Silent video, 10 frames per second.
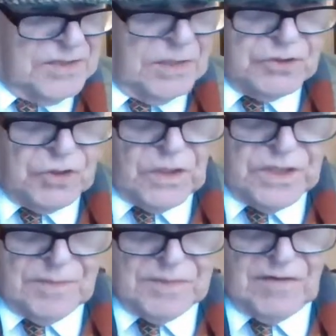no
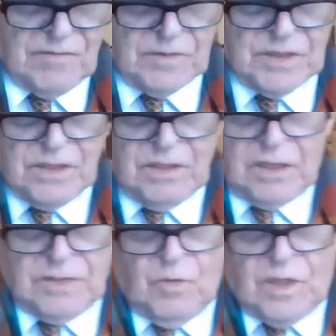joined up government,
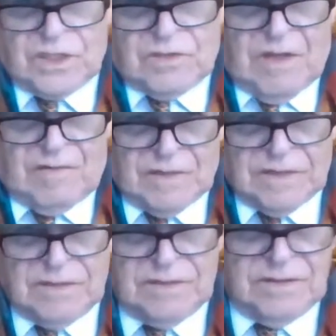none whatsoever,
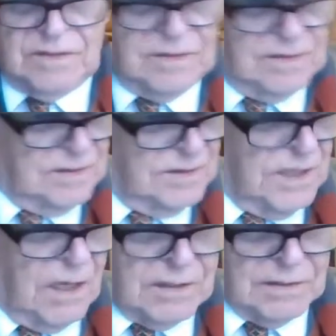
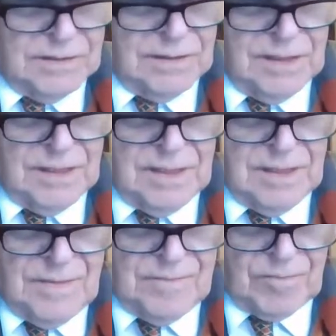none.
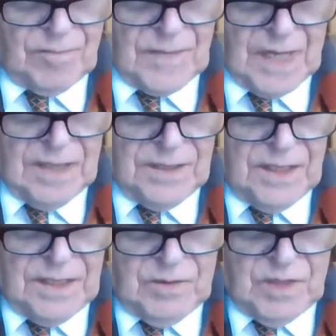And
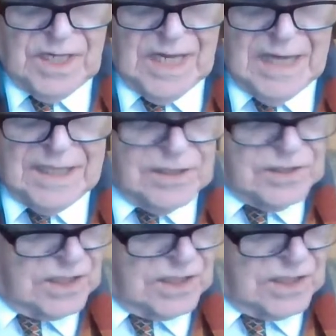we're heading as a